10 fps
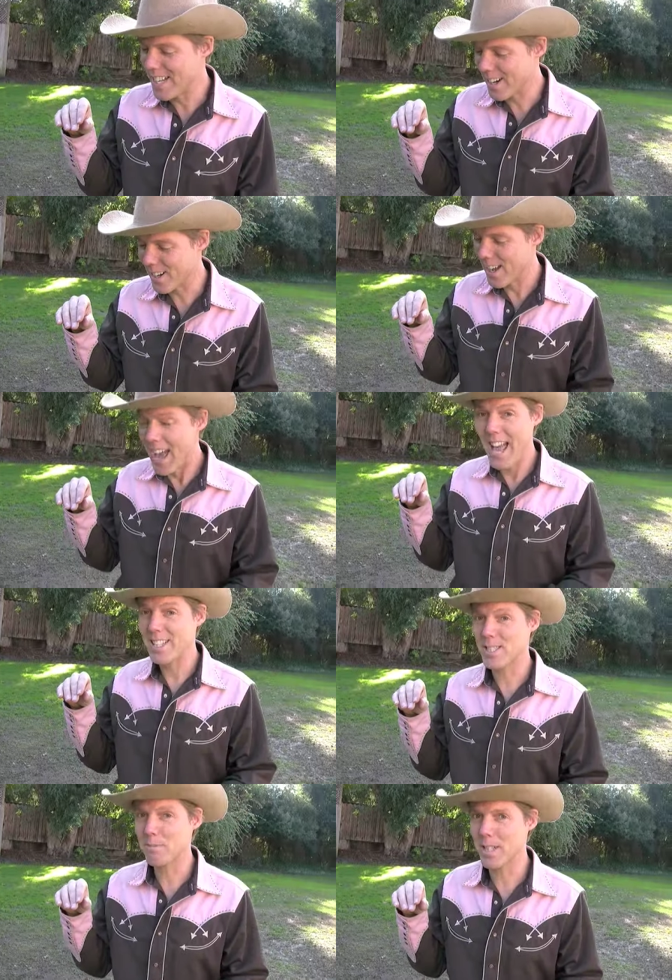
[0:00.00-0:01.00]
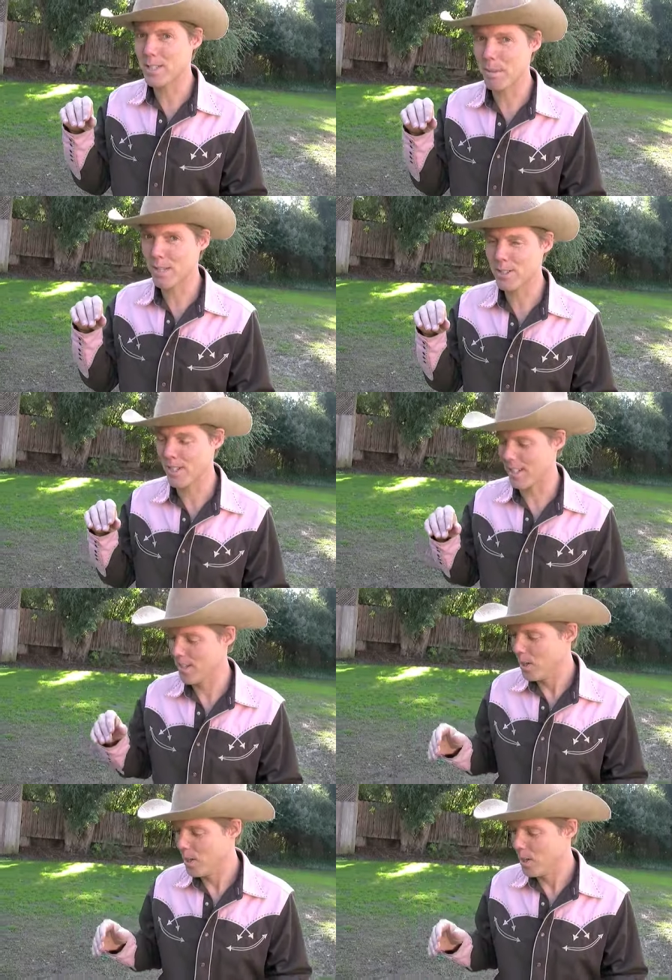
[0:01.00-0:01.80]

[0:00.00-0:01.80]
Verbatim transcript: here? Hey, something smells good.